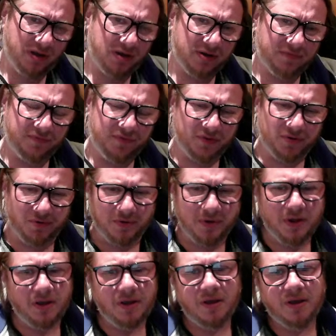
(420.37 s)
a few
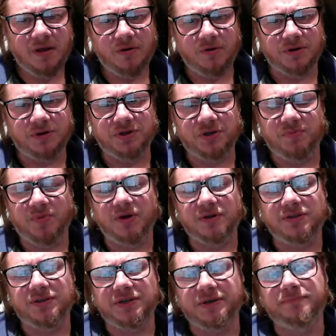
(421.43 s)
question
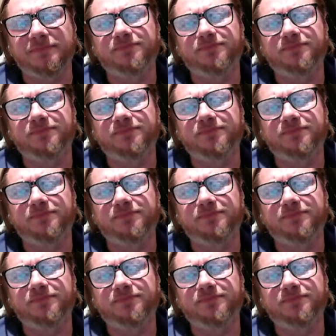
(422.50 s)
marks here